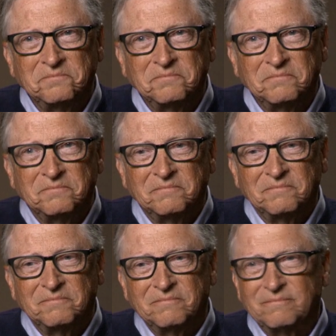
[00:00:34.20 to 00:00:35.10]
Do you think they're
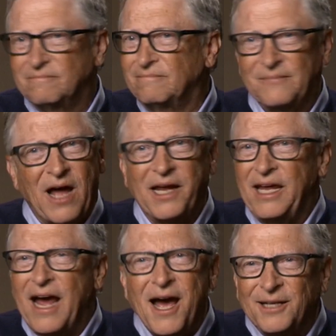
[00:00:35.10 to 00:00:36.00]
up to speed? Uh, not
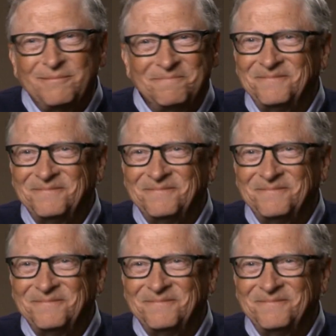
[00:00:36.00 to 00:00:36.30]
yet.